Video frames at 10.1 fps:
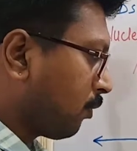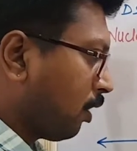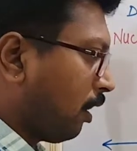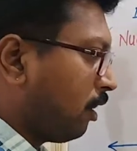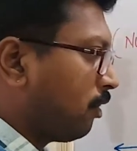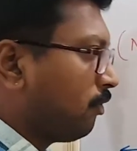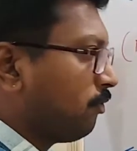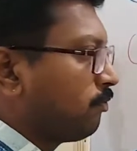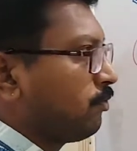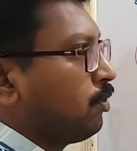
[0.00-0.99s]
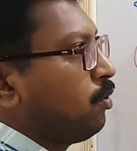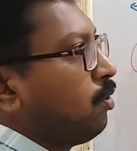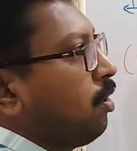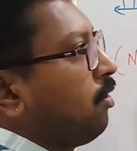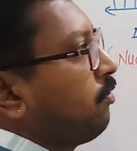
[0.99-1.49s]
and a
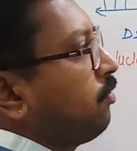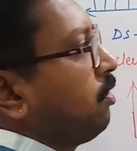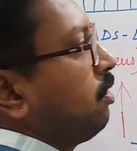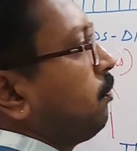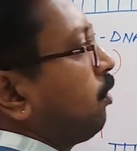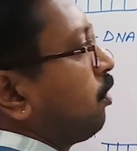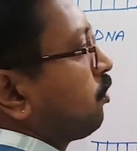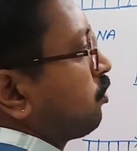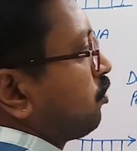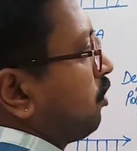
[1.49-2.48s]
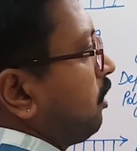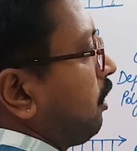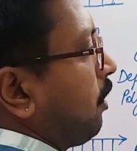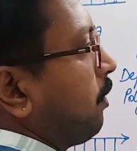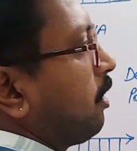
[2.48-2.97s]
few of polycystronic
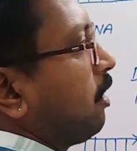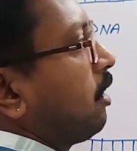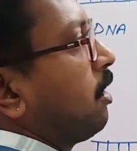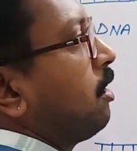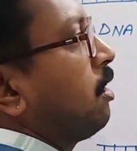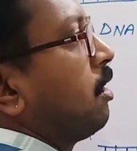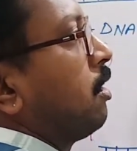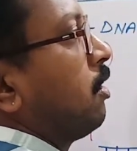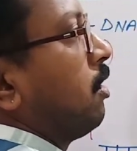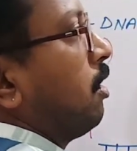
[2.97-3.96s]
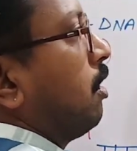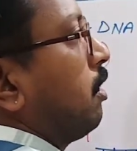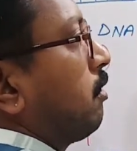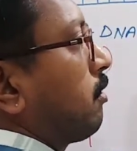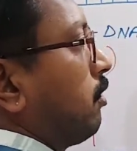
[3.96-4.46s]

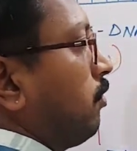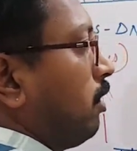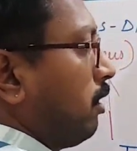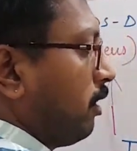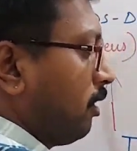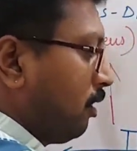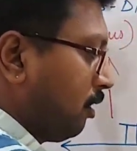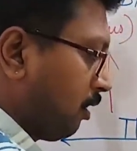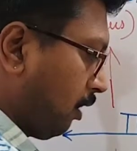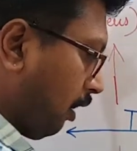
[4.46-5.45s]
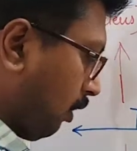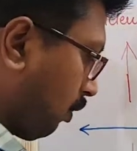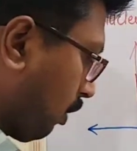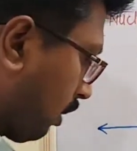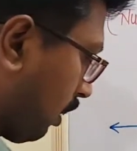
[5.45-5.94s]
mRNA is converted
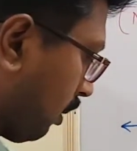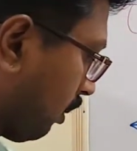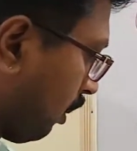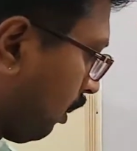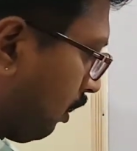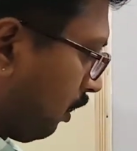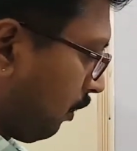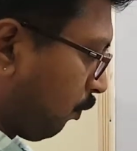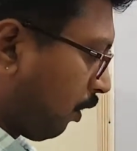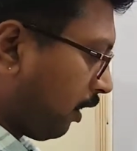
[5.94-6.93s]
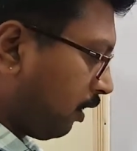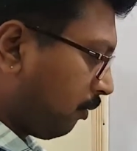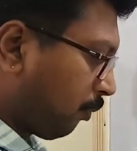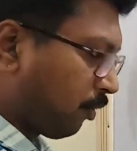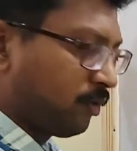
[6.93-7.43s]
into again
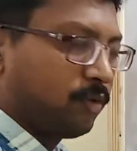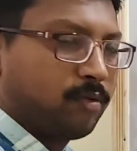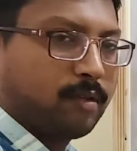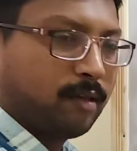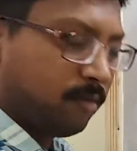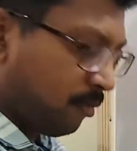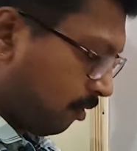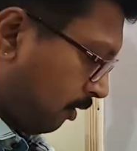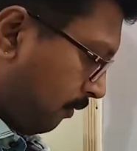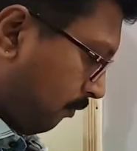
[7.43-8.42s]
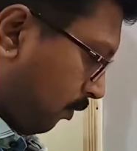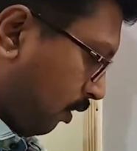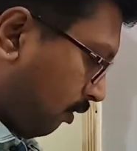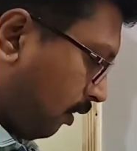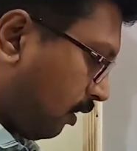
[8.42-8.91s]
diploid positive sense
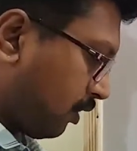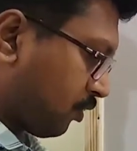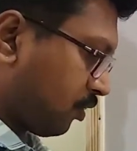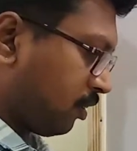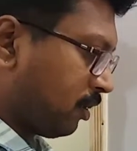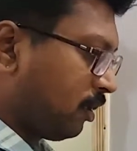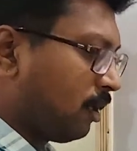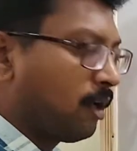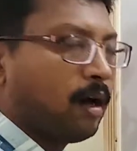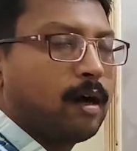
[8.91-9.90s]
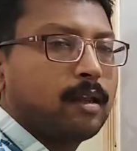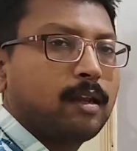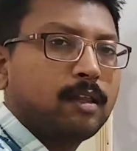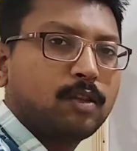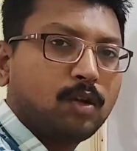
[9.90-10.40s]
single stranded
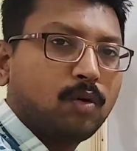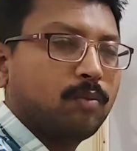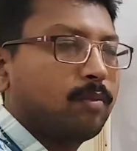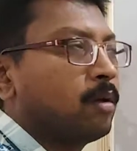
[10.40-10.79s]
RNA genome.